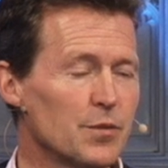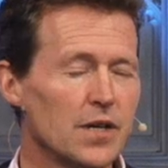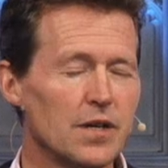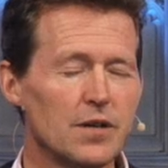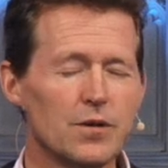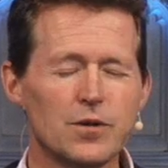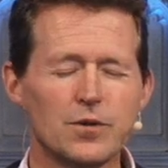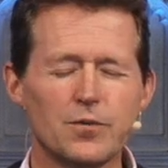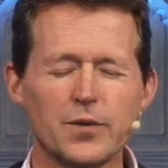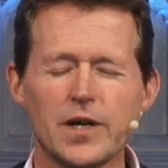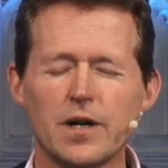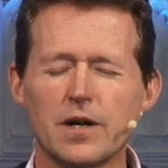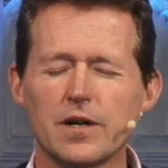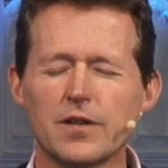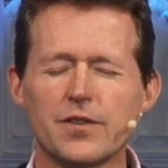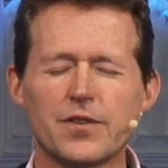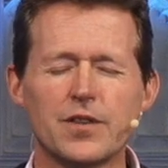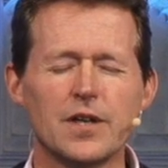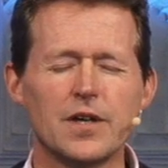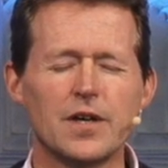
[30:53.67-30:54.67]
But Lord,
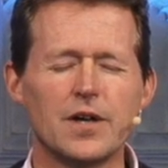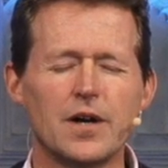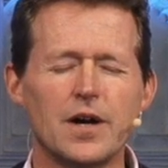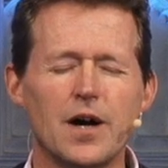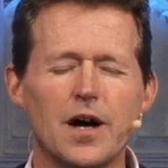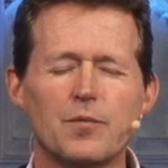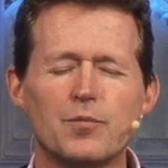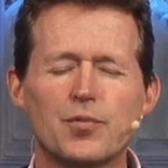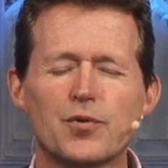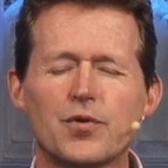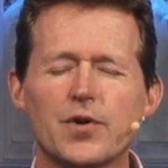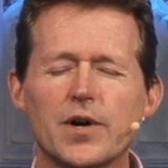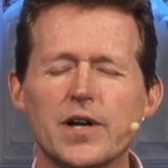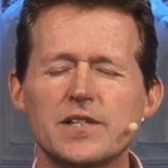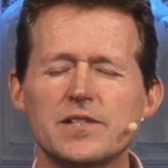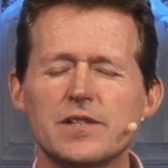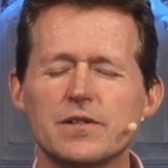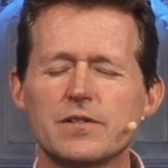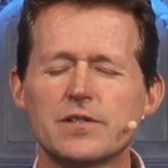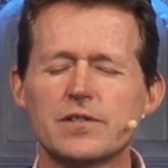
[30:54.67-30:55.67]
I praise you